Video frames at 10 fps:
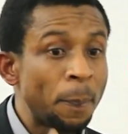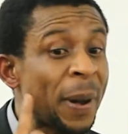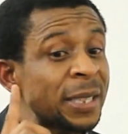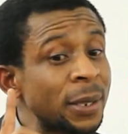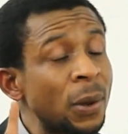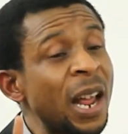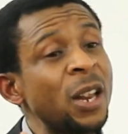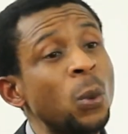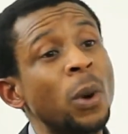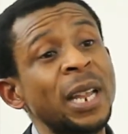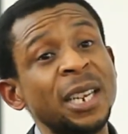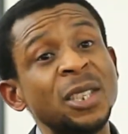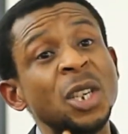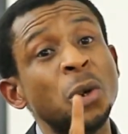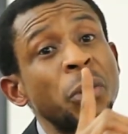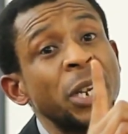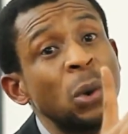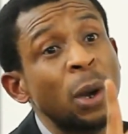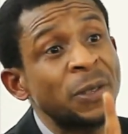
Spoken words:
particularly one that is the cradle of